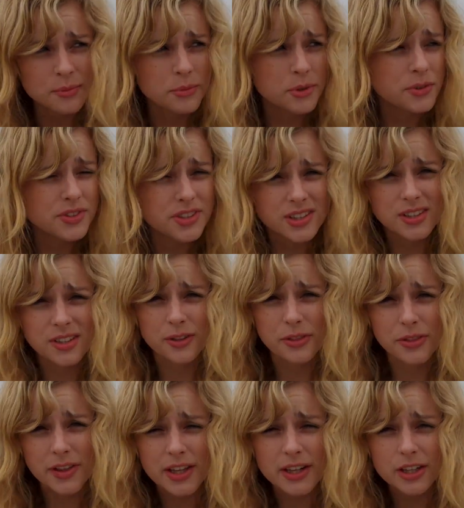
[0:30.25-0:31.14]
musical
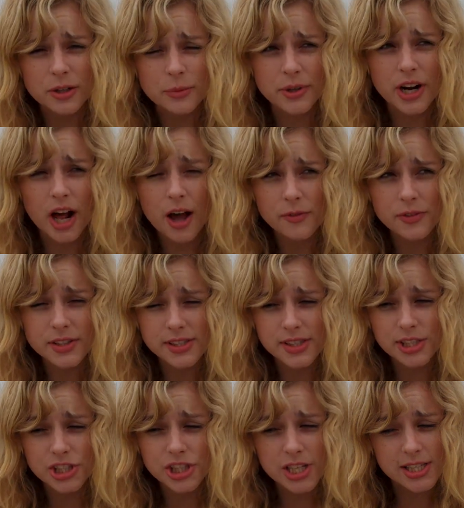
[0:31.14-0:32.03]
theater when
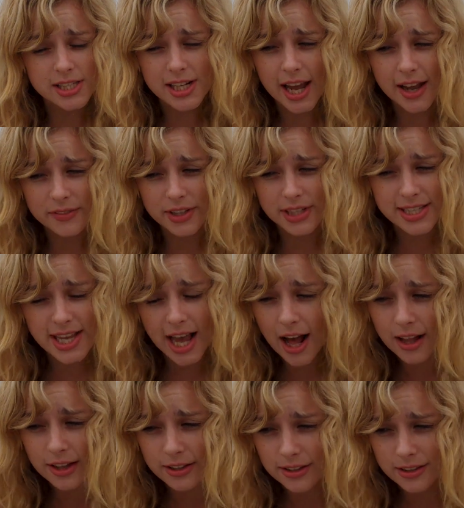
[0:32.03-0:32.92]
obviously she doesn't have any
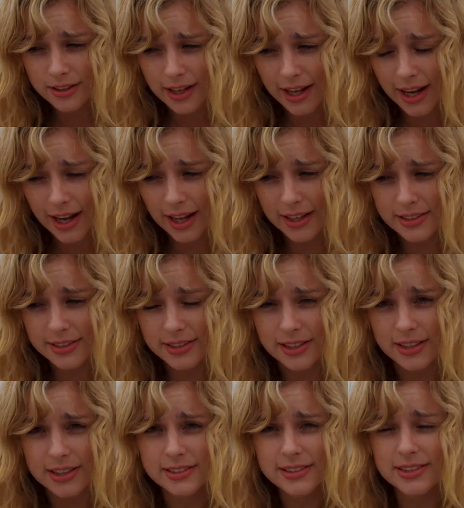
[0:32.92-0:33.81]
talent
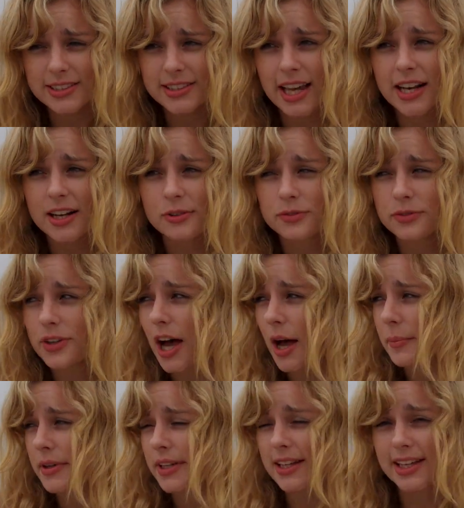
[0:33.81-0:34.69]
and instead of
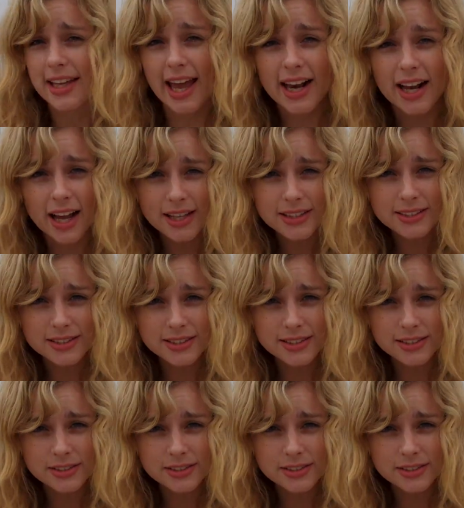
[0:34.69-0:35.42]
coming to get us.